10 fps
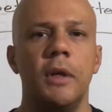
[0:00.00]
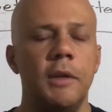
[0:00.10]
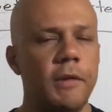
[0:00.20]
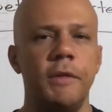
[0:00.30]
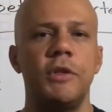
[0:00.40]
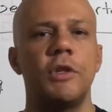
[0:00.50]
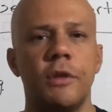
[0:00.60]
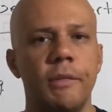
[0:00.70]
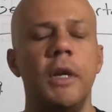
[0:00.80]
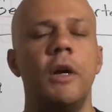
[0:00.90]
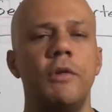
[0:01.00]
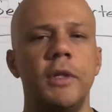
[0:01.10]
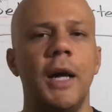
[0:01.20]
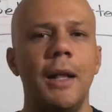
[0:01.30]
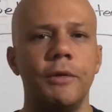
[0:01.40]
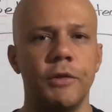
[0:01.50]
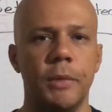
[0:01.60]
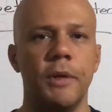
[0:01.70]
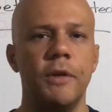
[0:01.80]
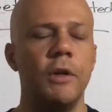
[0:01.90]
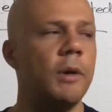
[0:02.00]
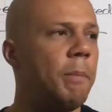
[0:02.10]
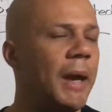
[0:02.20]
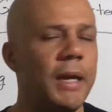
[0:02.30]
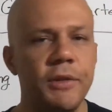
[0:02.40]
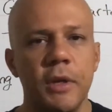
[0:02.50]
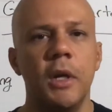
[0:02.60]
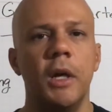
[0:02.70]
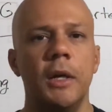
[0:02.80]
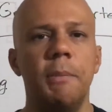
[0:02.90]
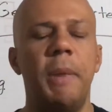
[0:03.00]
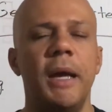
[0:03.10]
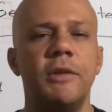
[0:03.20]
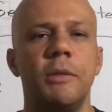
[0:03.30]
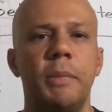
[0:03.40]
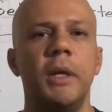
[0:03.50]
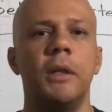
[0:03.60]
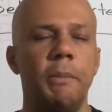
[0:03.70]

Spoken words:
Even if it's just $300 a month, you know, it pays the bill,